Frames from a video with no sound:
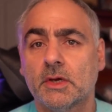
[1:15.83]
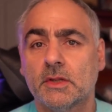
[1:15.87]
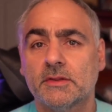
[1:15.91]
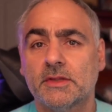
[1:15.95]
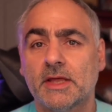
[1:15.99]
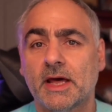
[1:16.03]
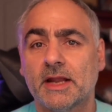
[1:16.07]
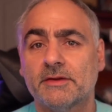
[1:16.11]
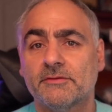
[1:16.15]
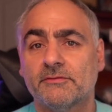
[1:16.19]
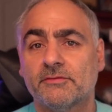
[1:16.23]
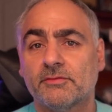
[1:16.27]

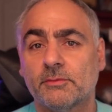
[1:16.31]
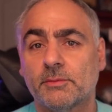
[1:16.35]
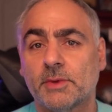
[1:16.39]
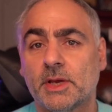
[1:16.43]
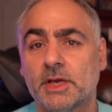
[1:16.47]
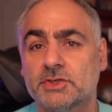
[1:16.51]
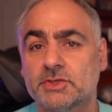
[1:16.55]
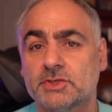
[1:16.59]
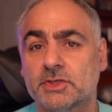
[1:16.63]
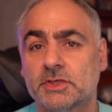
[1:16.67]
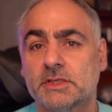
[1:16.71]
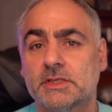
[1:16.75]
That
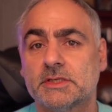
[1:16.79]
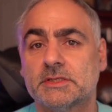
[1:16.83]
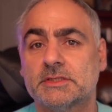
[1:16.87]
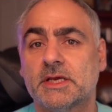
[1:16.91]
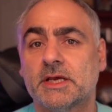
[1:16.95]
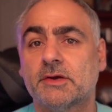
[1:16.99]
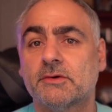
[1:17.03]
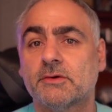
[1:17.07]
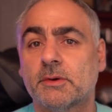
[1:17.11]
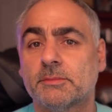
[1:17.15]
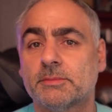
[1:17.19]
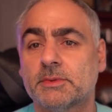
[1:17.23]
information is
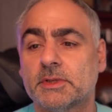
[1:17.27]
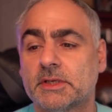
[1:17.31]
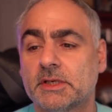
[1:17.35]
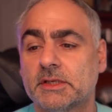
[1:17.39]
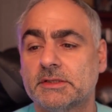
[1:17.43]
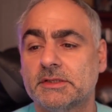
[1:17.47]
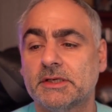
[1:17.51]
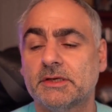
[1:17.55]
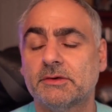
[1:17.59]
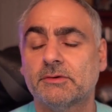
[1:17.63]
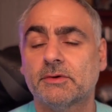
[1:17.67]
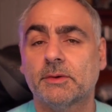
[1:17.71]
encrypted
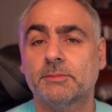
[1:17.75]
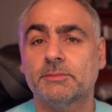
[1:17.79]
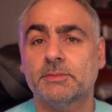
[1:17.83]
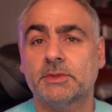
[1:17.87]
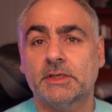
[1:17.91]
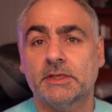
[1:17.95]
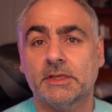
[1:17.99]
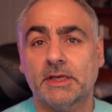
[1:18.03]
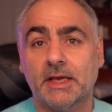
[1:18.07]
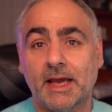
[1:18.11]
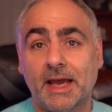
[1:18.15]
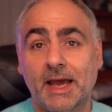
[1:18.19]
and
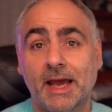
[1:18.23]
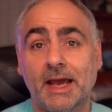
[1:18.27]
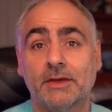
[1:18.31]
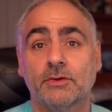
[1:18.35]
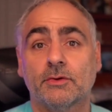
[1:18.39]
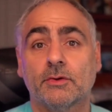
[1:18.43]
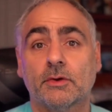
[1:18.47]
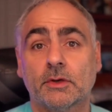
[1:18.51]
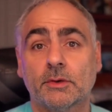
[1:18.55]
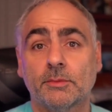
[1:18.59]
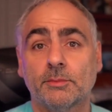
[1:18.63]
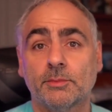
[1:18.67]
decrypted at
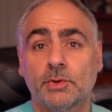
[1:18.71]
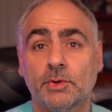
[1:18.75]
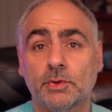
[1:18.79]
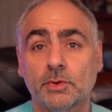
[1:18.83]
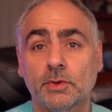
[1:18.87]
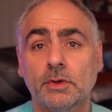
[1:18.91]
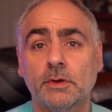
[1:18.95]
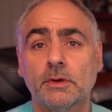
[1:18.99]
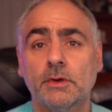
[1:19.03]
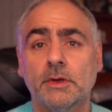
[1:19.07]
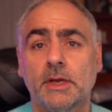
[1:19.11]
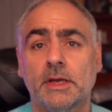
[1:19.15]
your
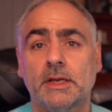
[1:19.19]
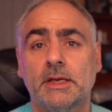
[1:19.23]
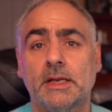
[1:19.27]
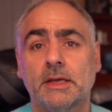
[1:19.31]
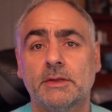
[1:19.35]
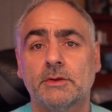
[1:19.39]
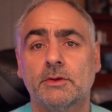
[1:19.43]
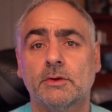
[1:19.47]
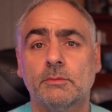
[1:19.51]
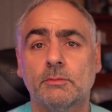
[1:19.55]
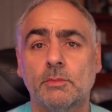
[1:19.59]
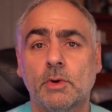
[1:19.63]
computer and
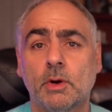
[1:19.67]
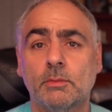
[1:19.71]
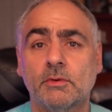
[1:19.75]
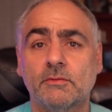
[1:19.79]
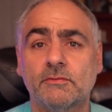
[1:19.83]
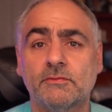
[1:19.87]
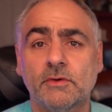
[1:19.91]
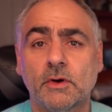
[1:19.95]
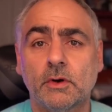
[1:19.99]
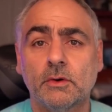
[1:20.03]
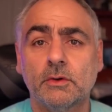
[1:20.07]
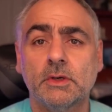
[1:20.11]
at your mobile
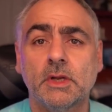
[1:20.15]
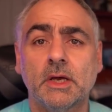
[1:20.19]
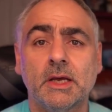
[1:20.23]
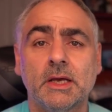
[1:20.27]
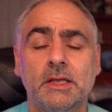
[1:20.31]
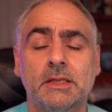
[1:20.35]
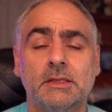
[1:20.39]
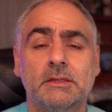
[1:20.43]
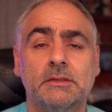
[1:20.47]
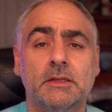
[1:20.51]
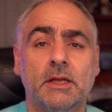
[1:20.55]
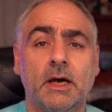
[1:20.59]
phone,
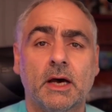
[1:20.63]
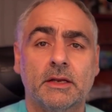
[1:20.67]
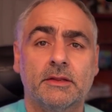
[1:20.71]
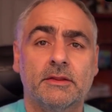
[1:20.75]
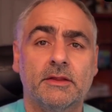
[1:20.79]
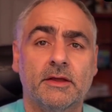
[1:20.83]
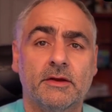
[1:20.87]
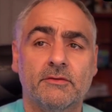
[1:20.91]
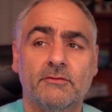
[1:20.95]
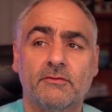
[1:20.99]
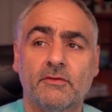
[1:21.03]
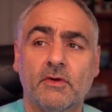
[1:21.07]
not
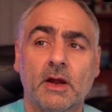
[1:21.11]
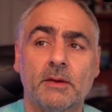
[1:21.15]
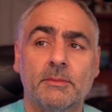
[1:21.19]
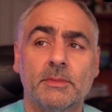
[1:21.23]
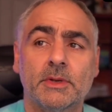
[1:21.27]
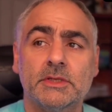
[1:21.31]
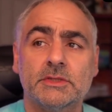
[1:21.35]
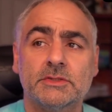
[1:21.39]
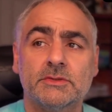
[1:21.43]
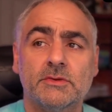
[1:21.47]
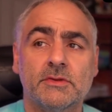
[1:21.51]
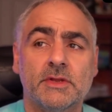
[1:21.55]
in their
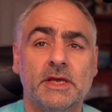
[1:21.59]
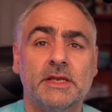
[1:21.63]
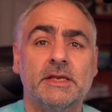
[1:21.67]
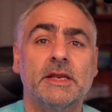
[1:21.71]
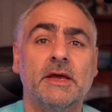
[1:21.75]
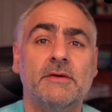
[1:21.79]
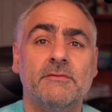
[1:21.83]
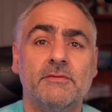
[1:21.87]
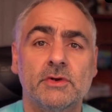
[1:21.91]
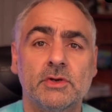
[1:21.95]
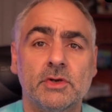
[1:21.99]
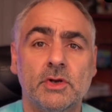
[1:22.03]
environment, so they
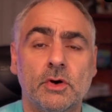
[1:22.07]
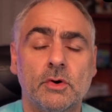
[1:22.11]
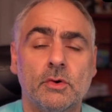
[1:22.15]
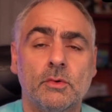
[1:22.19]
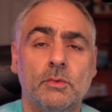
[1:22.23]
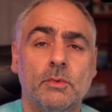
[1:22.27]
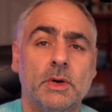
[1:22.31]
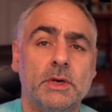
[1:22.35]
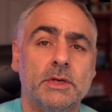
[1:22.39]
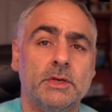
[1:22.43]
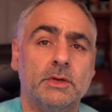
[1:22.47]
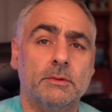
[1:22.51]
never know
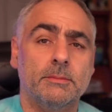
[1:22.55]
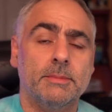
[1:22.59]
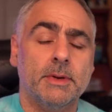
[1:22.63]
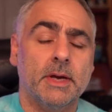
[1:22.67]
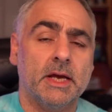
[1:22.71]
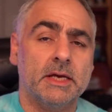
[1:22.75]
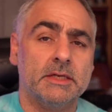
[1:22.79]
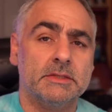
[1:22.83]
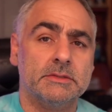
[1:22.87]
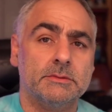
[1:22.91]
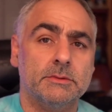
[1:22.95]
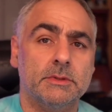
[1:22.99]
what your
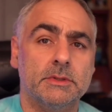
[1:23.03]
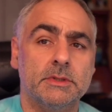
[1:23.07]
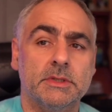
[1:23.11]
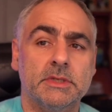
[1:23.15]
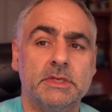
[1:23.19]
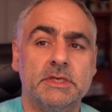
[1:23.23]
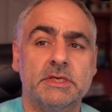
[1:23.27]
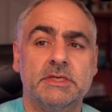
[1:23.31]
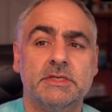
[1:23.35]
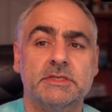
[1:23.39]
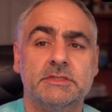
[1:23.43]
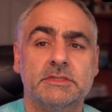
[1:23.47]
password
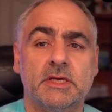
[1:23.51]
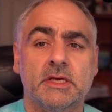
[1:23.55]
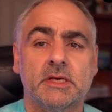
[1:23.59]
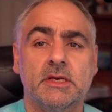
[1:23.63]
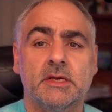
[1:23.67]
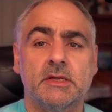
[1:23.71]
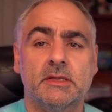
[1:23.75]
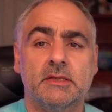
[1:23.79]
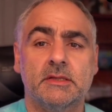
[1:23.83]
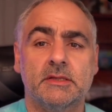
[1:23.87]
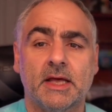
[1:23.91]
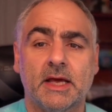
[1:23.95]
is.
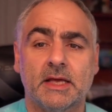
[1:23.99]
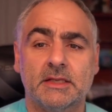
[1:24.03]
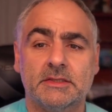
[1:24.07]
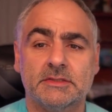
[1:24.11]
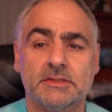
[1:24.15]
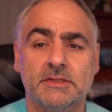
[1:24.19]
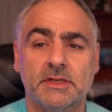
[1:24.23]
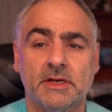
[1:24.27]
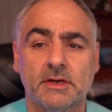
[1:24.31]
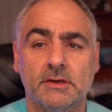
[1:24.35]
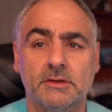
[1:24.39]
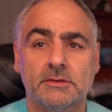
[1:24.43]

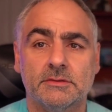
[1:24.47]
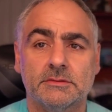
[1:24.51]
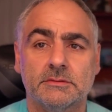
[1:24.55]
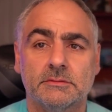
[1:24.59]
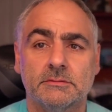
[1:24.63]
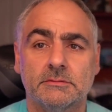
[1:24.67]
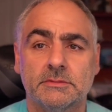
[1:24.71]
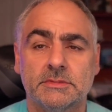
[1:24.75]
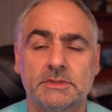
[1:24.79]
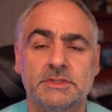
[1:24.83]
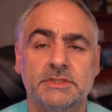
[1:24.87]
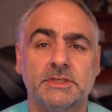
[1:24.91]
That's their
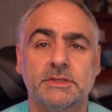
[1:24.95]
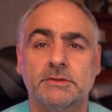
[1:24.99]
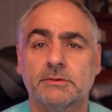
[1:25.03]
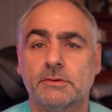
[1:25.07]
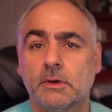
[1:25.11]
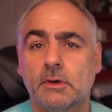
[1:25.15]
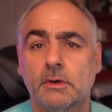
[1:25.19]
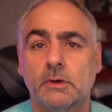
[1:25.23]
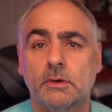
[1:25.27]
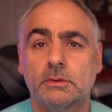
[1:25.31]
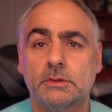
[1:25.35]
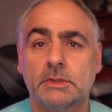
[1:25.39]

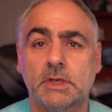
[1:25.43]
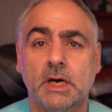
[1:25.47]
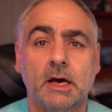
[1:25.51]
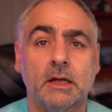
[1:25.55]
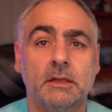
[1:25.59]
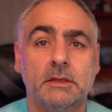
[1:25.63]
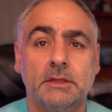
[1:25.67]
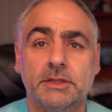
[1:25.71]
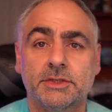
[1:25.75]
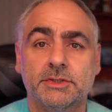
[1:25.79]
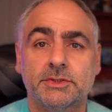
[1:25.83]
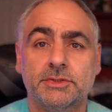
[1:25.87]
zero
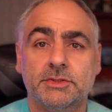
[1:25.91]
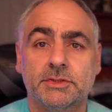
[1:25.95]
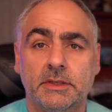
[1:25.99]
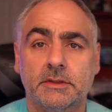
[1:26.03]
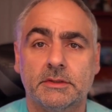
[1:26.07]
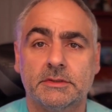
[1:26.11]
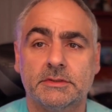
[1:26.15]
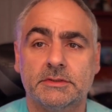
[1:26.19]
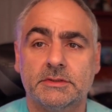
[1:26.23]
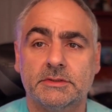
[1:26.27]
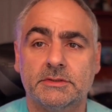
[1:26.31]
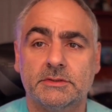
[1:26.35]

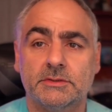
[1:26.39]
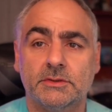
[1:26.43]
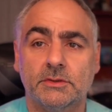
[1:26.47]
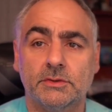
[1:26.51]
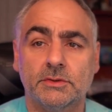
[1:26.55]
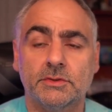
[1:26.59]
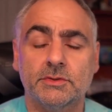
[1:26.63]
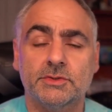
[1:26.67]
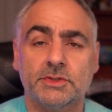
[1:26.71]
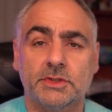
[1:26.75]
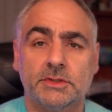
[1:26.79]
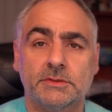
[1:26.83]
knowledge
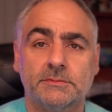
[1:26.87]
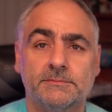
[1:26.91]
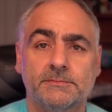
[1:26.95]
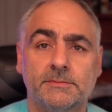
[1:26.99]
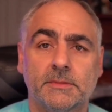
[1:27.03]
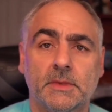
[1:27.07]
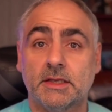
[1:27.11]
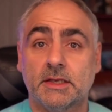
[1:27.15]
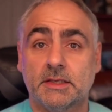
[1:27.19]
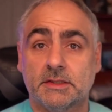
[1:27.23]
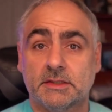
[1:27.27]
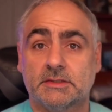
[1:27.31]
solution,
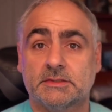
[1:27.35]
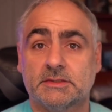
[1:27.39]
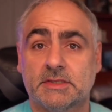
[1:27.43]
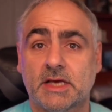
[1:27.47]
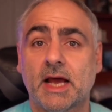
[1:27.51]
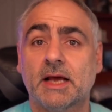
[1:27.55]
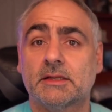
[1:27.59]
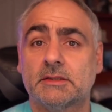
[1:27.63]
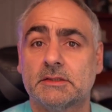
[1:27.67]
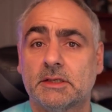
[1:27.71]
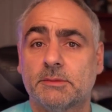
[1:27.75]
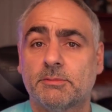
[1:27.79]

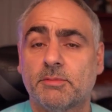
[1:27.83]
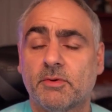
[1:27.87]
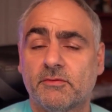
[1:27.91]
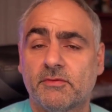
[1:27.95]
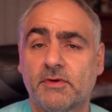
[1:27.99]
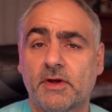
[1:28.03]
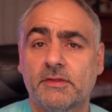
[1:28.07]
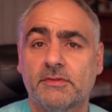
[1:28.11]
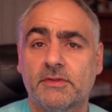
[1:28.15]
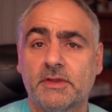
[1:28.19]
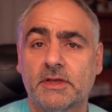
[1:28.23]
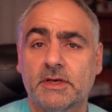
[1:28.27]
exactly to
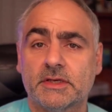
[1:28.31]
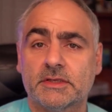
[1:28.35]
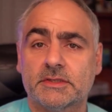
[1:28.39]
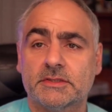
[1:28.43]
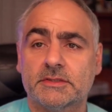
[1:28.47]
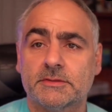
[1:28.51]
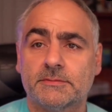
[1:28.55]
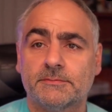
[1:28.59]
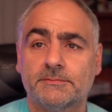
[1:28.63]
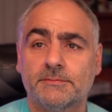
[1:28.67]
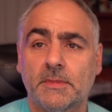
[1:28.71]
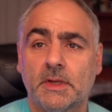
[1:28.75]
prevent
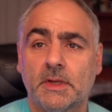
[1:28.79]
this.